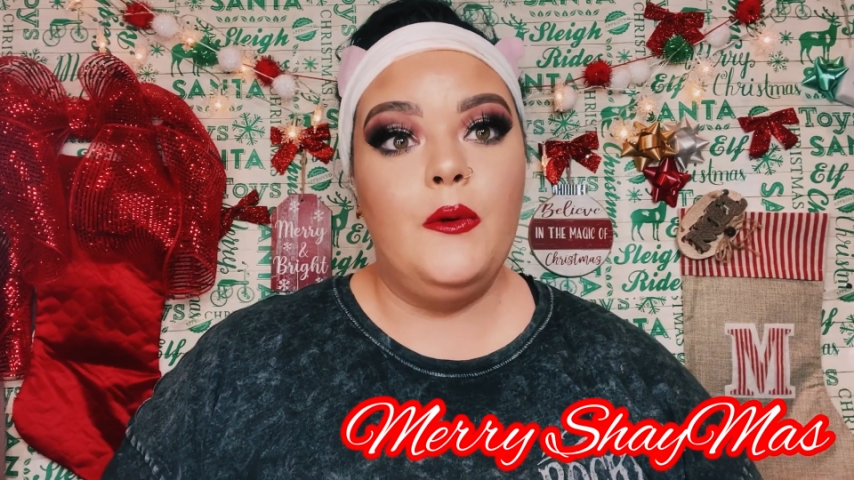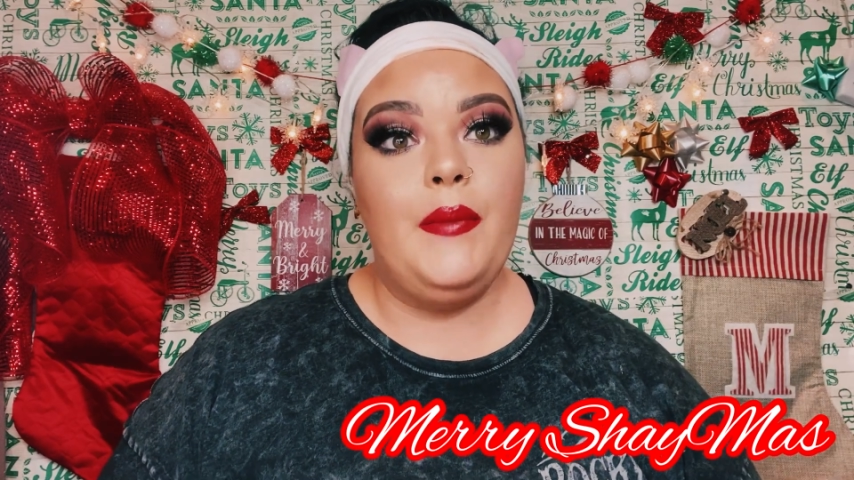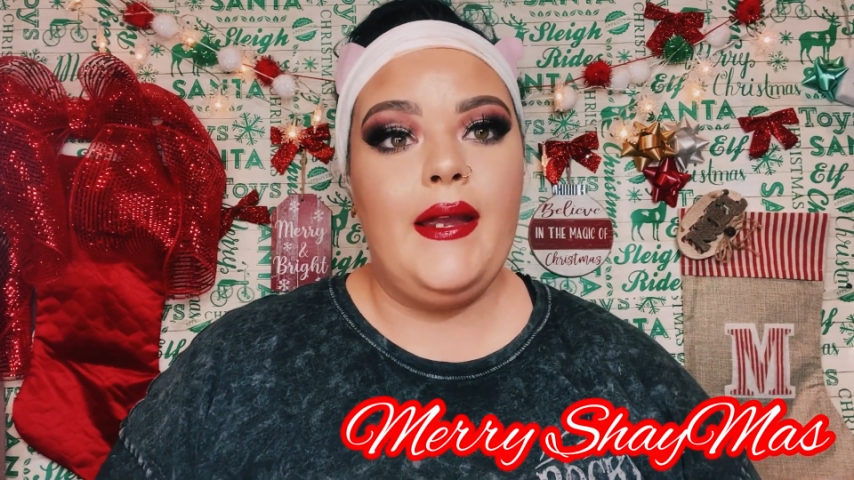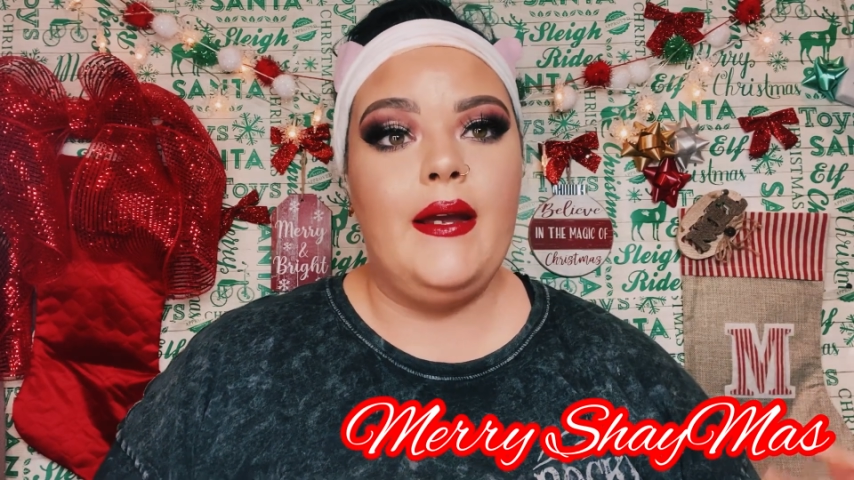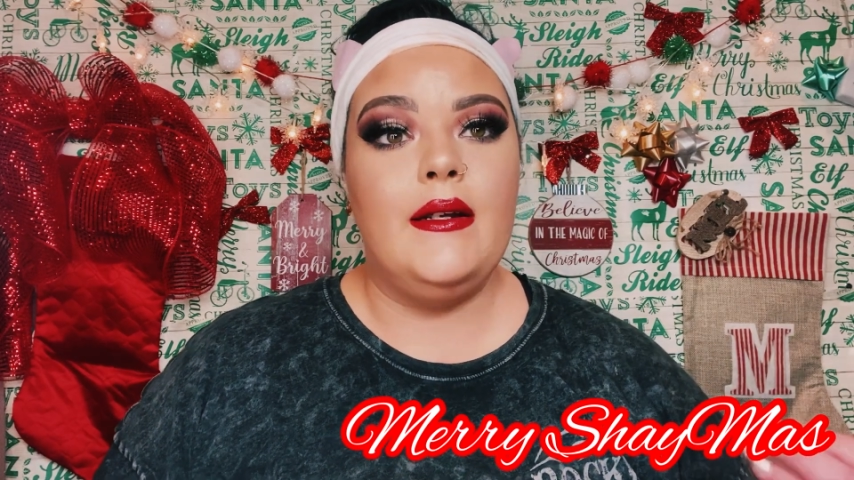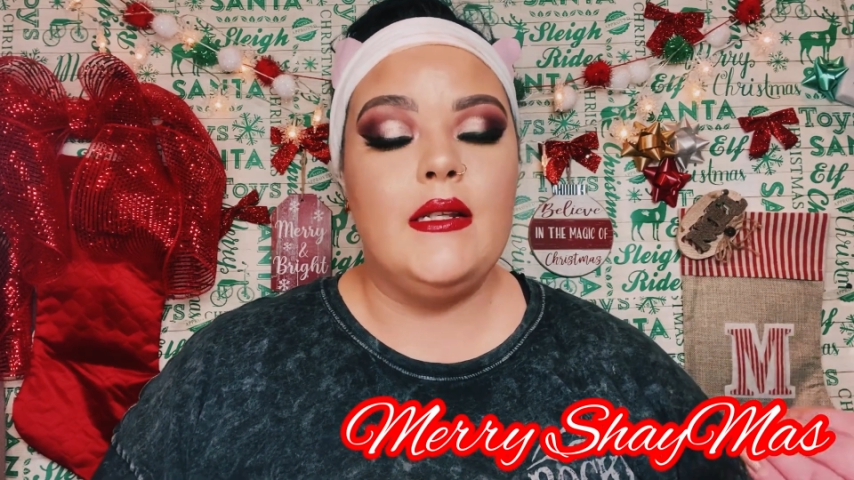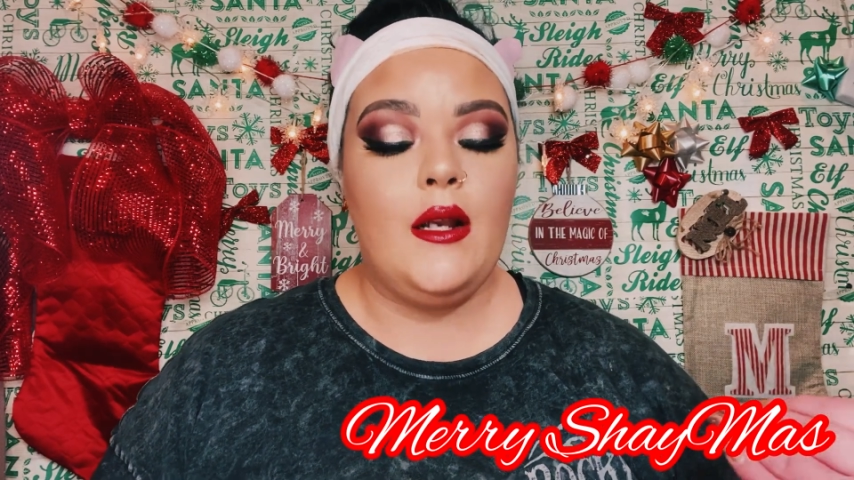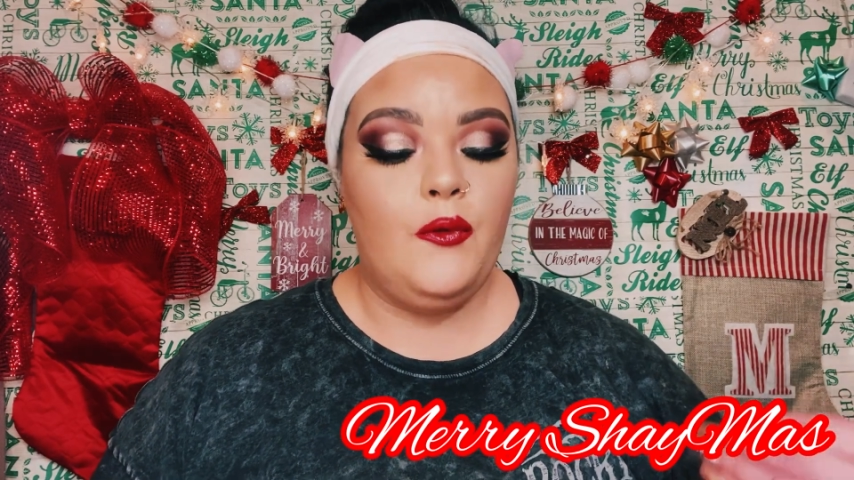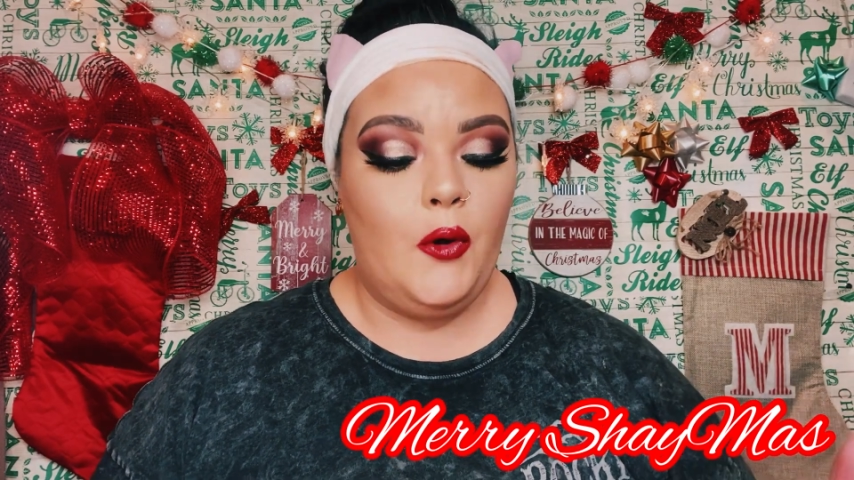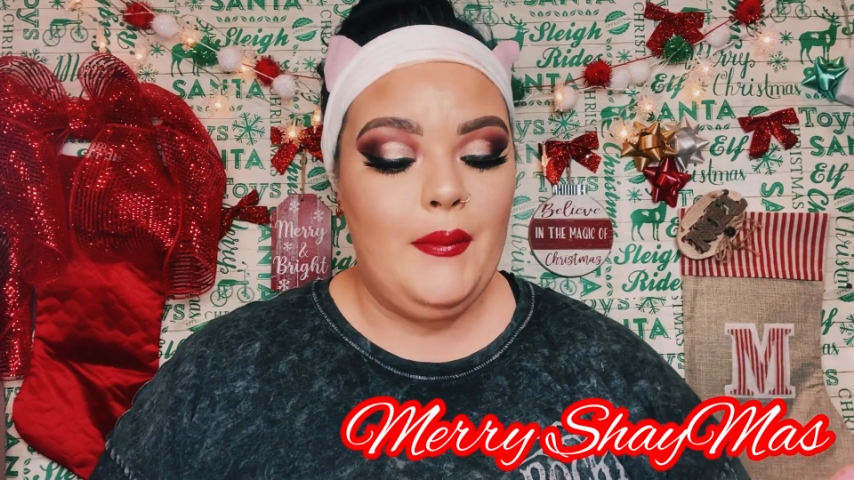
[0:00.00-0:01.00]
because
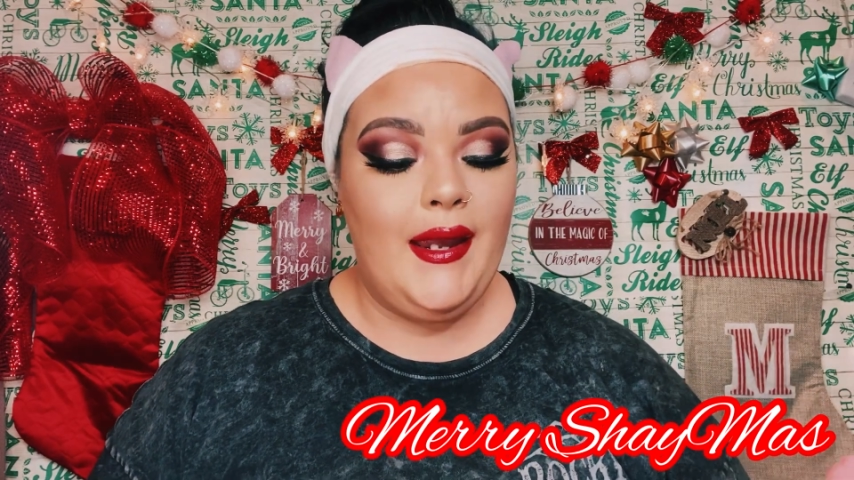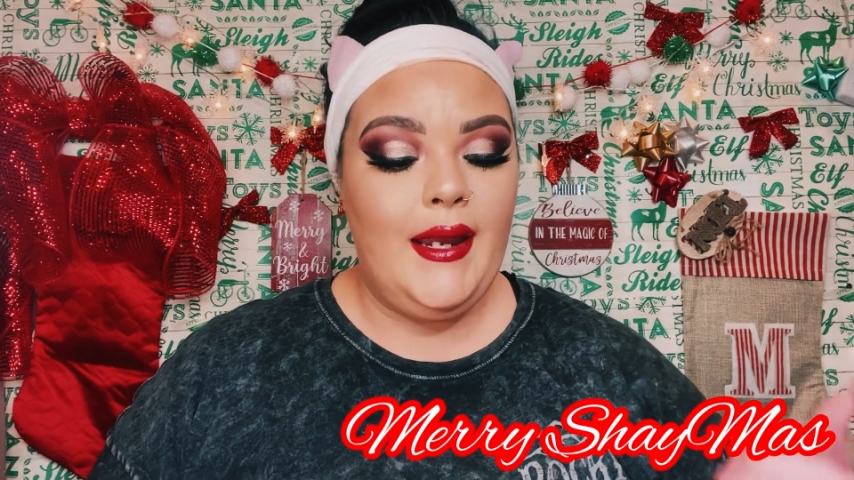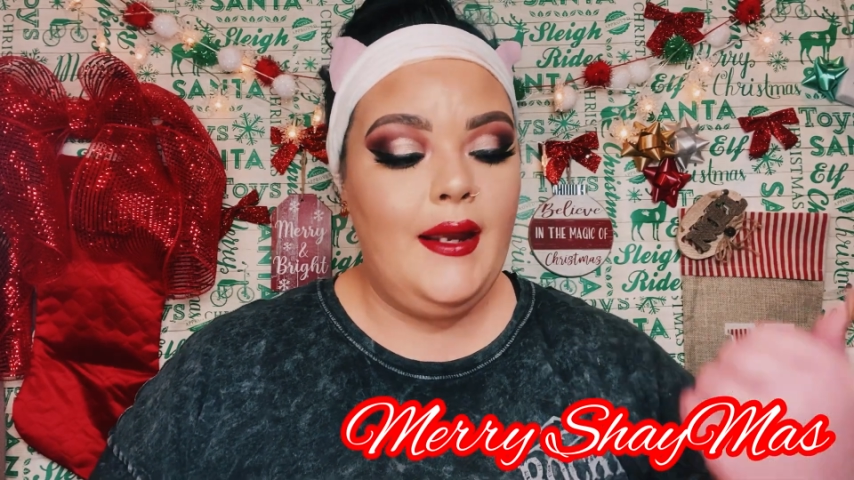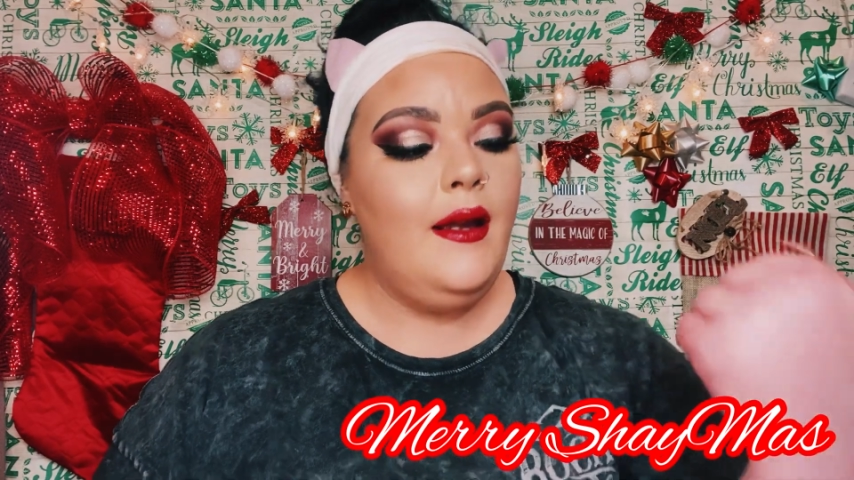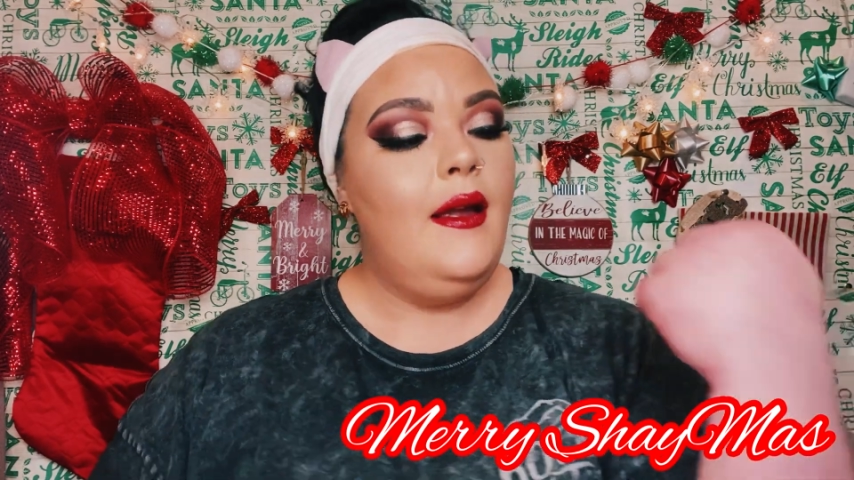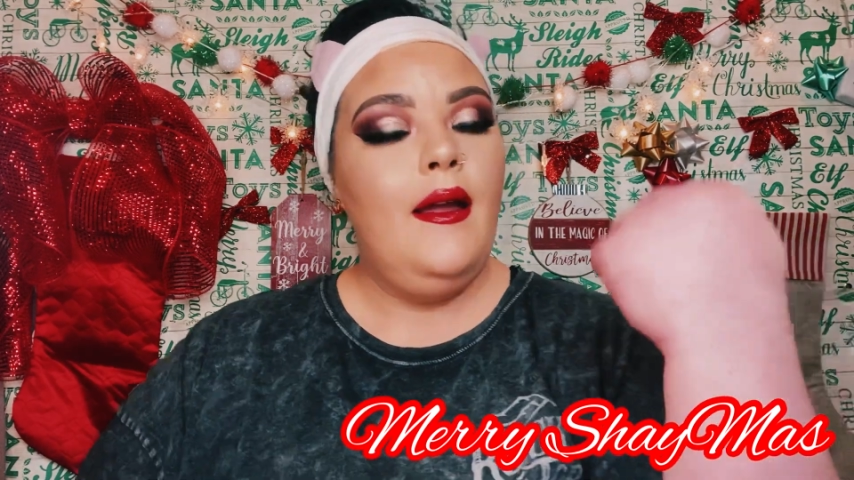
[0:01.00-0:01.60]
for me,